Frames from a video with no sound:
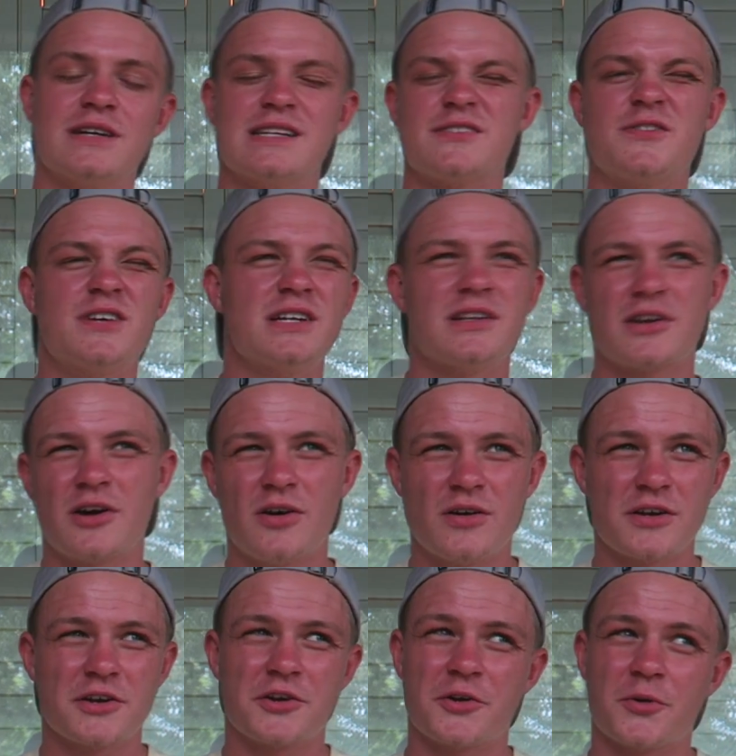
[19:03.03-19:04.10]
It's funny to
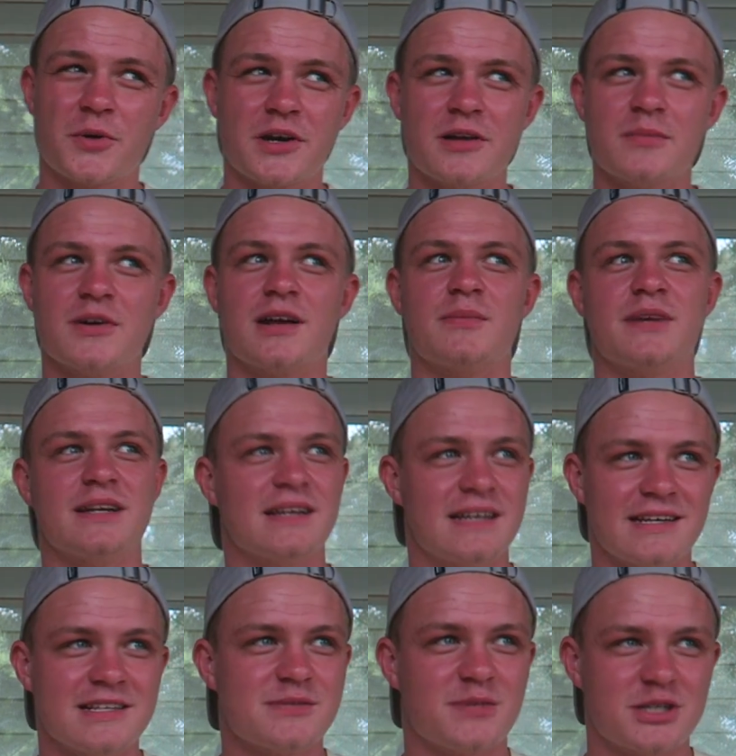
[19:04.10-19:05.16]
call it a career, but I mean,
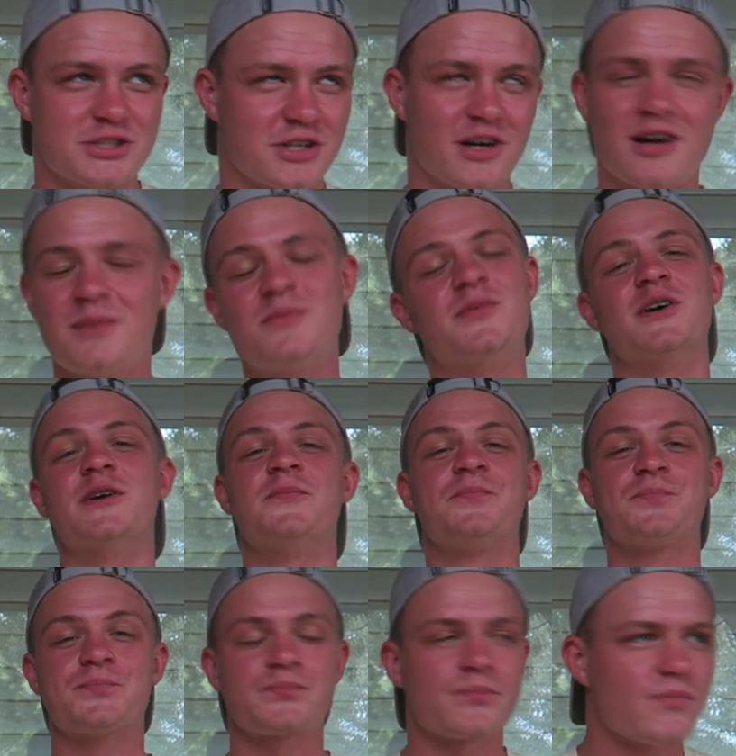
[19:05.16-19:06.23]
it is my job. But
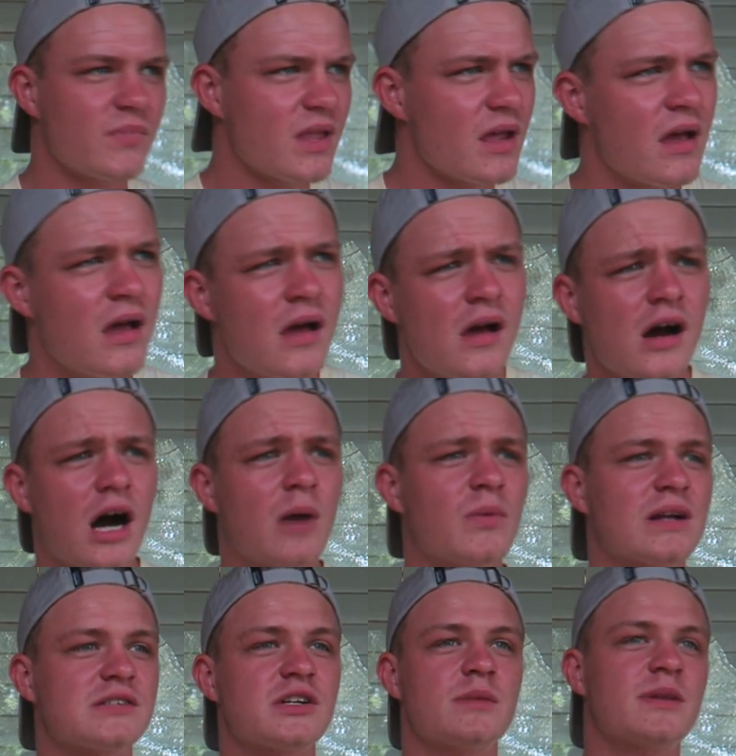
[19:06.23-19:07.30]
when
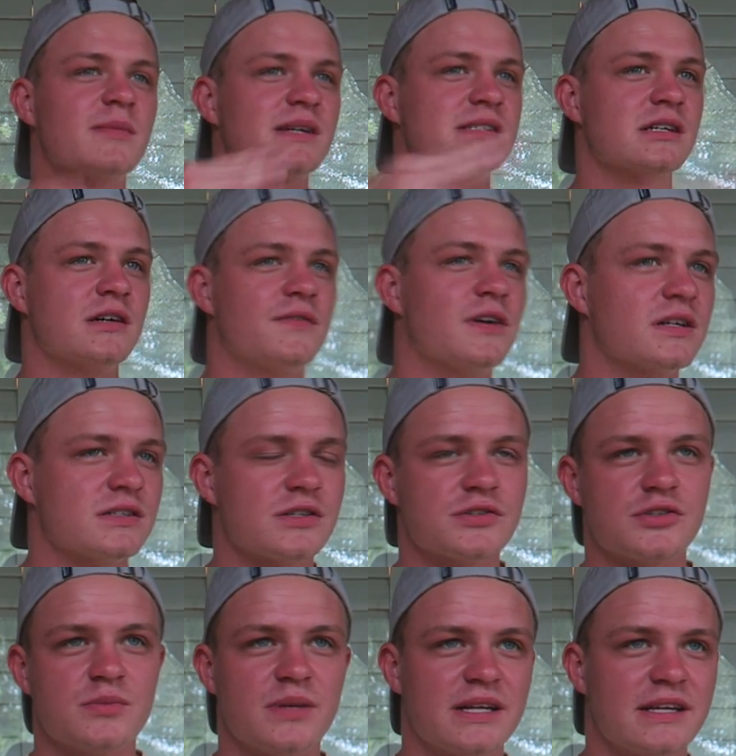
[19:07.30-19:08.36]
I started being myself on
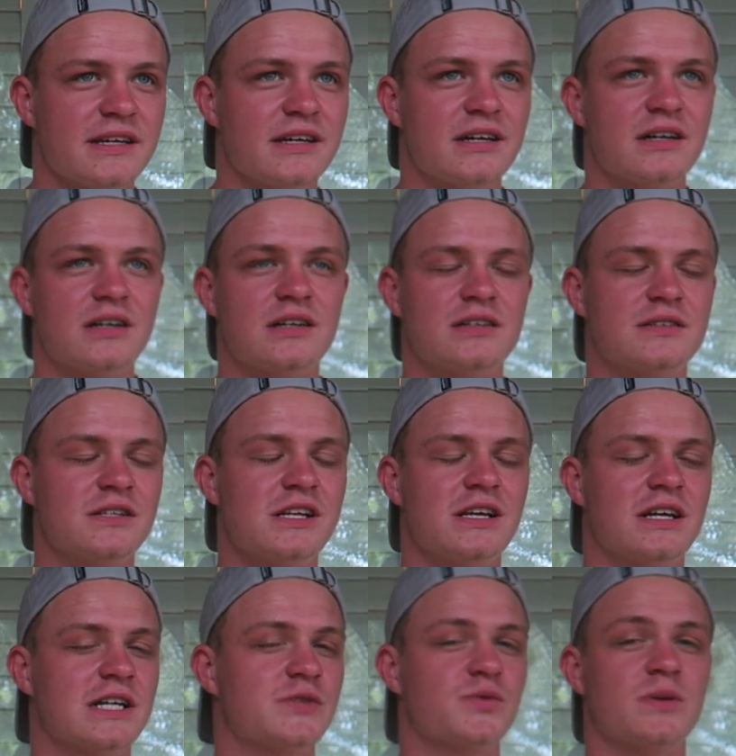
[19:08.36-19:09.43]
social media,
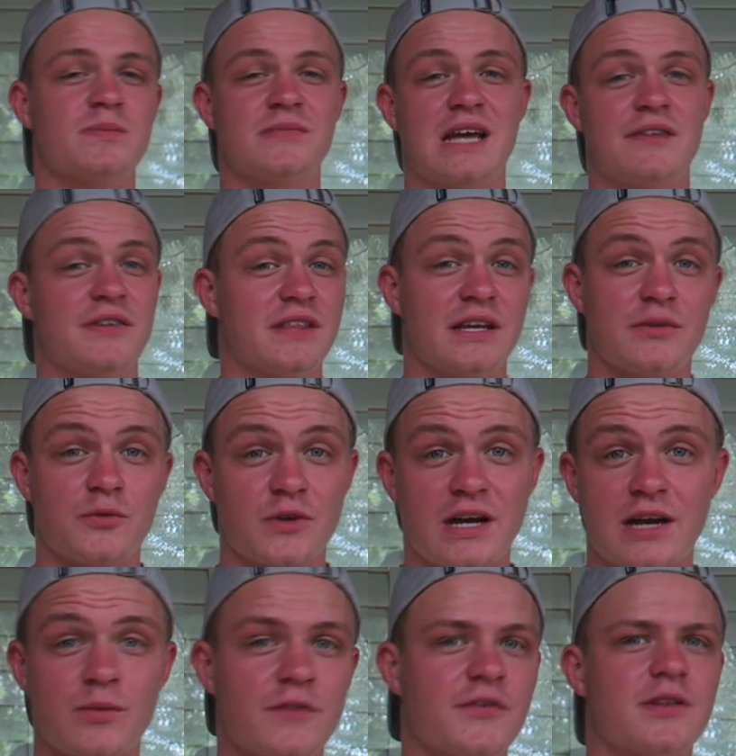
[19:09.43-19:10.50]
it's when everything
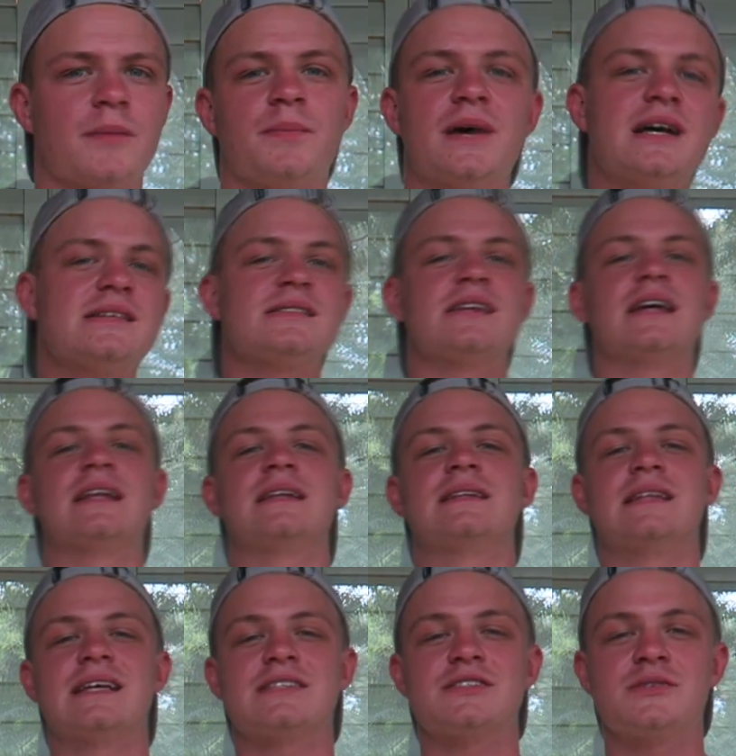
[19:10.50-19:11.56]
kind of went for the best.
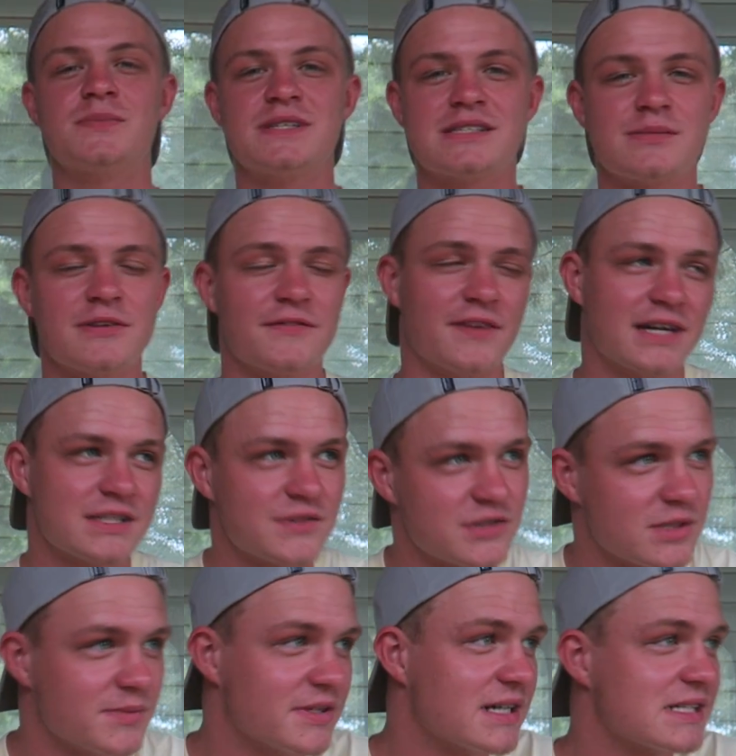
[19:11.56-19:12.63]
And that should be some advice for
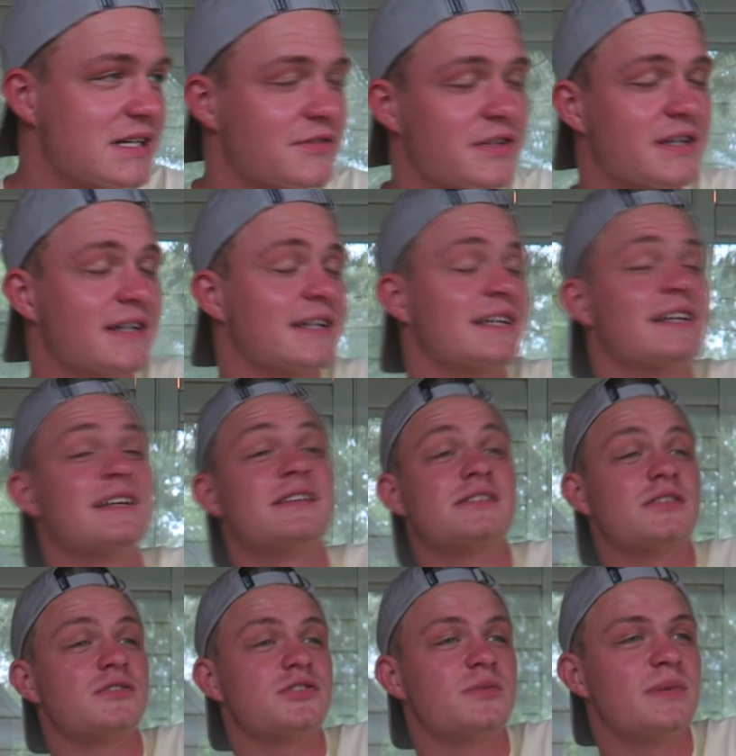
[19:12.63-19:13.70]
some of you guys out there getting into
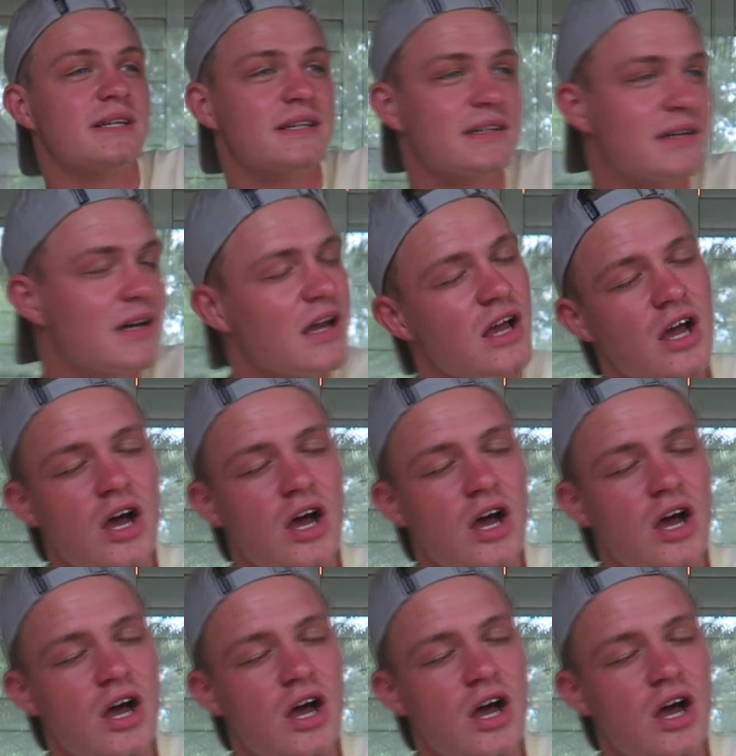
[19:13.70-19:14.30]
social media.